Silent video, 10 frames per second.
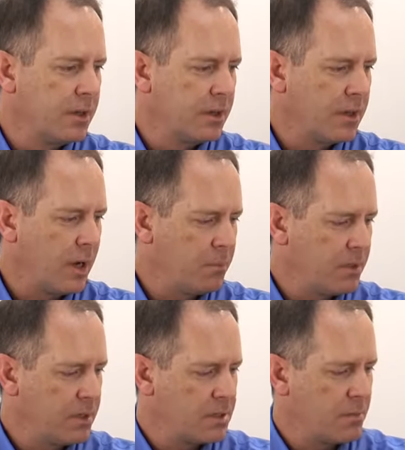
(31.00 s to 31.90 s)

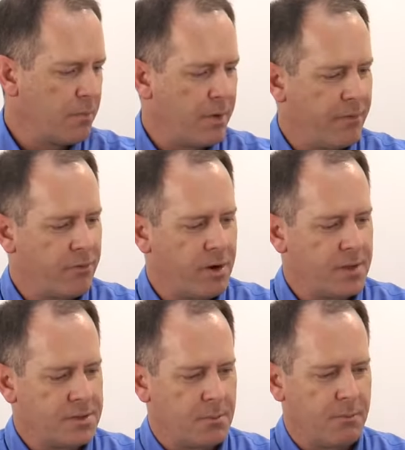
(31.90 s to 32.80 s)
coupling, some of them have
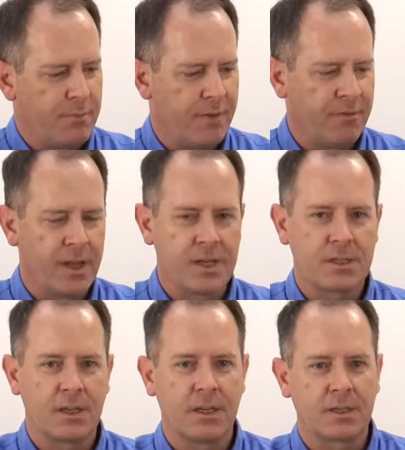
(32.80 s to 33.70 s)
threads, some of them have flange
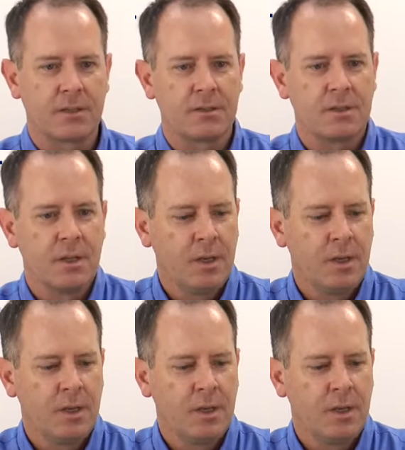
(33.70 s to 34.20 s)
connectors.